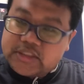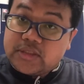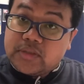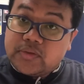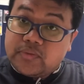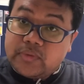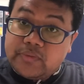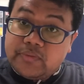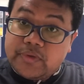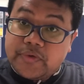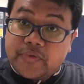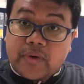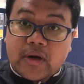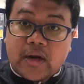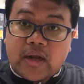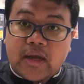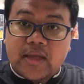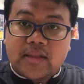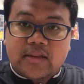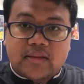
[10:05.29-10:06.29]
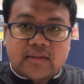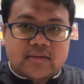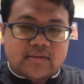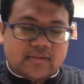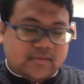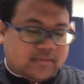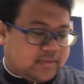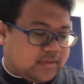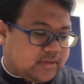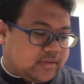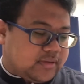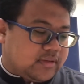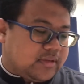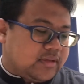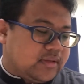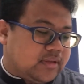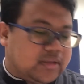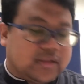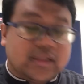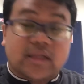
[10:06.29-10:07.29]
when we write,
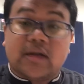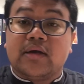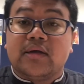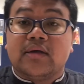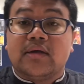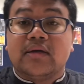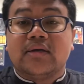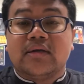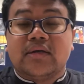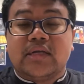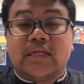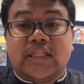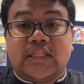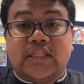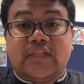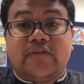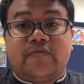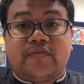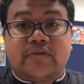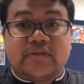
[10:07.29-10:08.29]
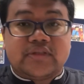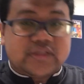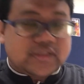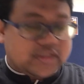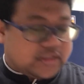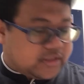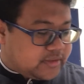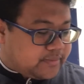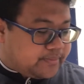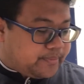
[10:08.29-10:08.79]
there are differences.